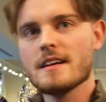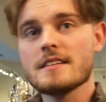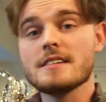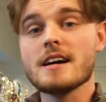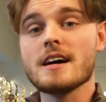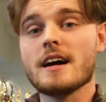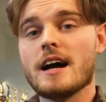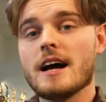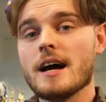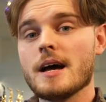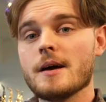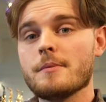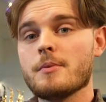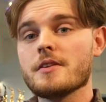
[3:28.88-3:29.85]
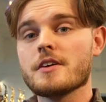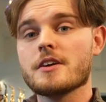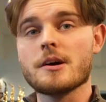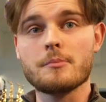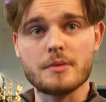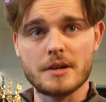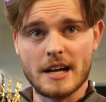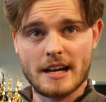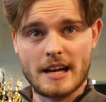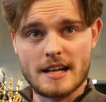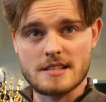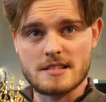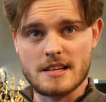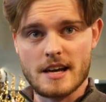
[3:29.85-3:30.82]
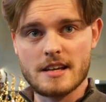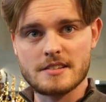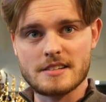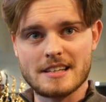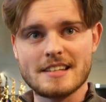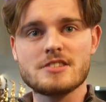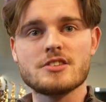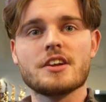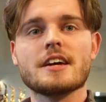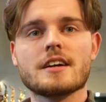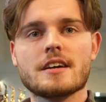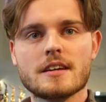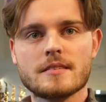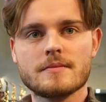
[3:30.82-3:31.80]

Yeah, but the company I can say is Glissonic.